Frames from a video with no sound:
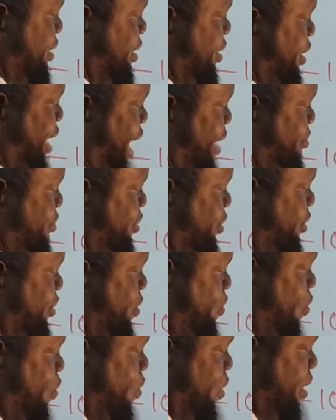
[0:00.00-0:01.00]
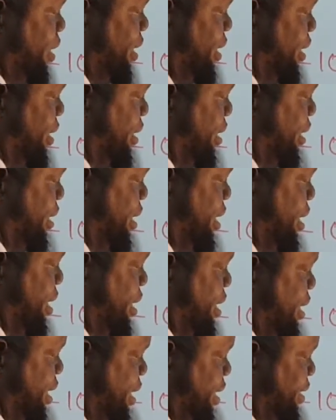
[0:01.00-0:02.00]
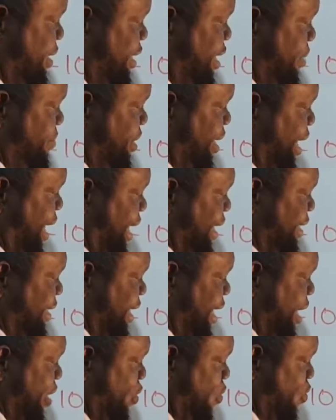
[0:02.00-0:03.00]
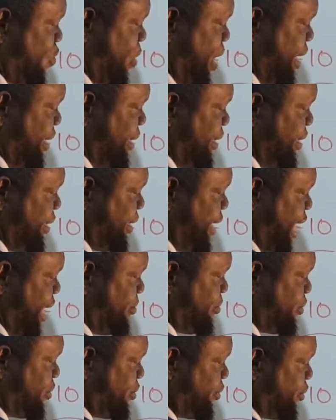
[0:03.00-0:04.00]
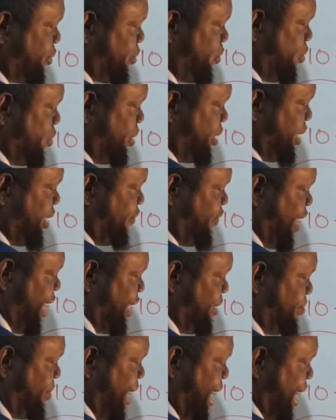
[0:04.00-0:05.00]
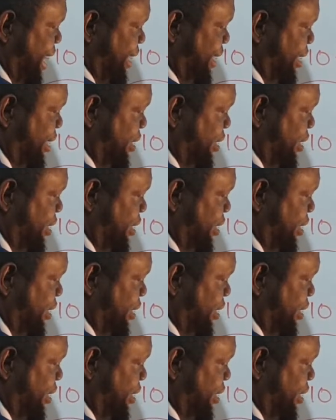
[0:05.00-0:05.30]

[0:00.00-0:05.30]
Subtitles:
times 2 is the same thing as say 1 times 2 divided by.